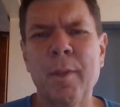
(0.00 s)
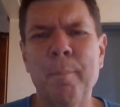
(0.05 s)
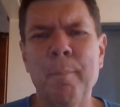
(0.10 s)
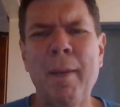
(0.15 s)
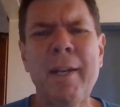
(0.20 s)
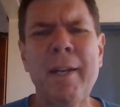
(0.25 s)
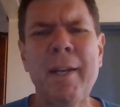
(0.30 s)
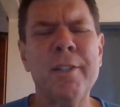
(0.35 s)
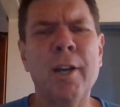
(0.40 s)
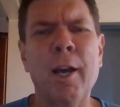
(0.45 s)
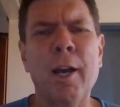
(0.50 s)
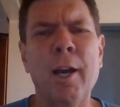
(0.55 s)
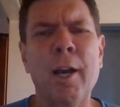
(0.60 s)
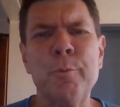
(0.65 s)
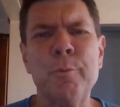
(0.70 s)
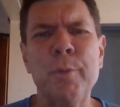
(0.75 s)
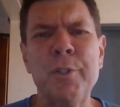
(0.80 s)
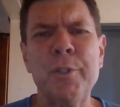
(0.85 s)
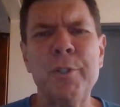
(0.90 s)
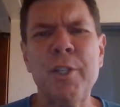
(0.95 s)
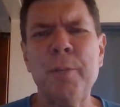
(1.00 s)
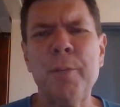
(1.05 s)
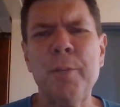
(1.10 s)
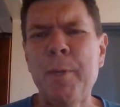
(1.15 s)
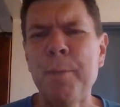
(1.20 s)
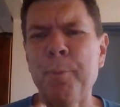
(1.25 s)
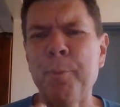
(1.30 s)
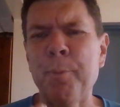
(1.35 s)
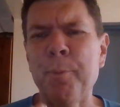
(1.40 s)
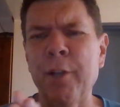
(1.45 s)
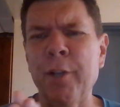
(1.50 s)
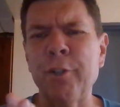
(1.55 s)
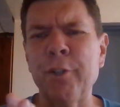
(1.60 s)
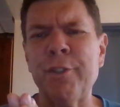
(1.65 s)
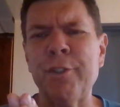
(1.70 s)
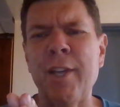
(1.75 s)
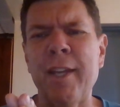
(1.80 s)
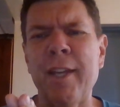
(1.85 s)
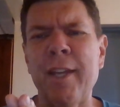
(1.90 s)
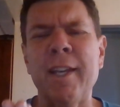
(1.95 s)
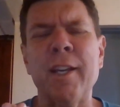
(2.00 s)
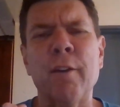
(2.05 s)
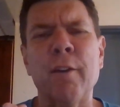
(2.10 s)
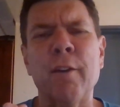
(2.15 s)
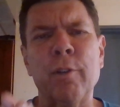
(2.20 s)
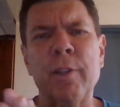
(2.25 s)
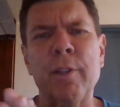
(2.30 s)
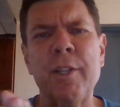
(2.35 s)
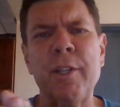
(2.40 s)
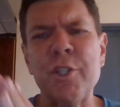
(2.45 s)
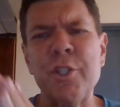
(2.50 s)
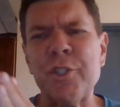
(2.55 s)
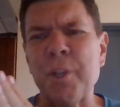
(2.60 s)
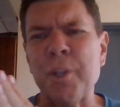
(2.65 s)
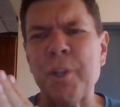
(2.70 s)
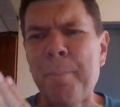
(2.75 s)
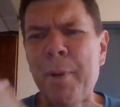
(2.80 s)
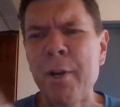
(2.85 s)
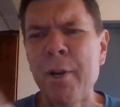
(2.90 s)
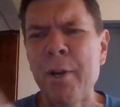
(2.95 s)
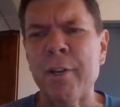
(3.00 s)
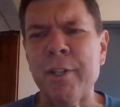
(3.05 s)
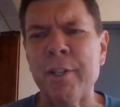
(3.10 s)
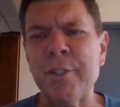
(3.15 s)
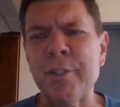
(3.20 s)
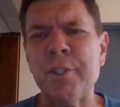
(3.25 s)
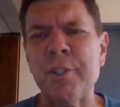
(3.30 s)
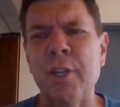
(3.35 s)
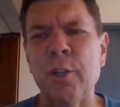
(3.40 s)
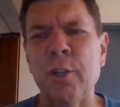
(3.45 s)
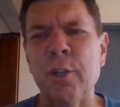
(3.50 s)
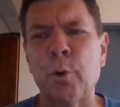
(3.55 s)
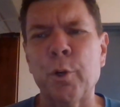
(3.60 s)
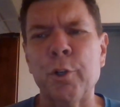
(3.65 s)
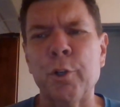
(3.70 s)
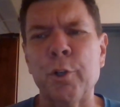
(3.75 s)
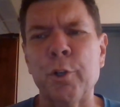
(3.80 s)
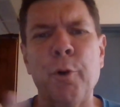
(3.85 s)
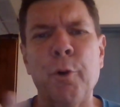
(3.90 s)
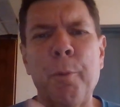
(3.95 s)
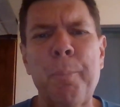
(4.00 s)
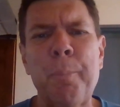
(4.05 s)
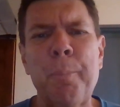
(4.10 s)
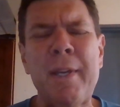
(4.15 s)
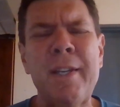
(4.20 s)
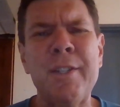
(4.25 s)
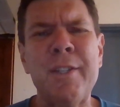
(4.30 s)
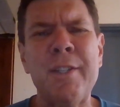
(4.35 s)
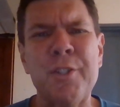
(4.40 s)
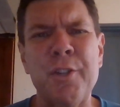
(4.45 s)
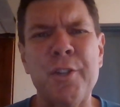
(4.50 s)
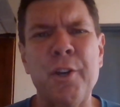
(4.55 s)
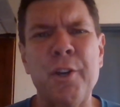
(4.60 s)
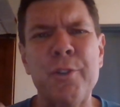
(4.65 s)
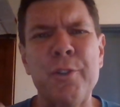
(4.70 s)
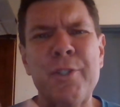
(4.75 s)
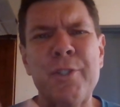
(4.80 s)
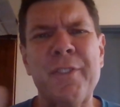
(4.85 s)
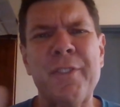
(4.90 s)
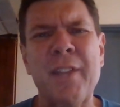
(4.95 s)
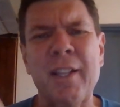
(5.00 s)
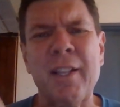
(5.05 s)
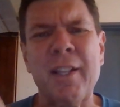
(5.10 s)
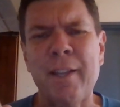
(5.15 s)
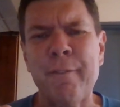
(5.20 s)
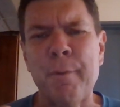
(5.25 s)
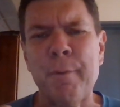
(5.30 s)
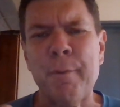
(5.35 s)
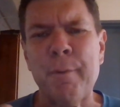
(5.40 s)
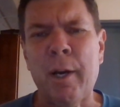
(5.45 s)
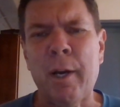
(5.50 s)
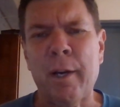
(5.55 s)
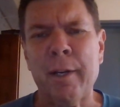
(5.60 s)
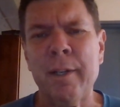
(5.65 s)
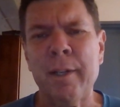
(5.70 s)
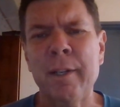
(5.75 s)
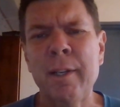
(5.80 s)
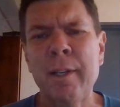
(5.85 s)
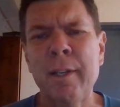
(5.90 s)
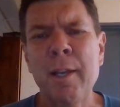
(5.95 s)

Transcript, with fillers: Many times we see people undertaking a religious appearance in order to appease those that they live among,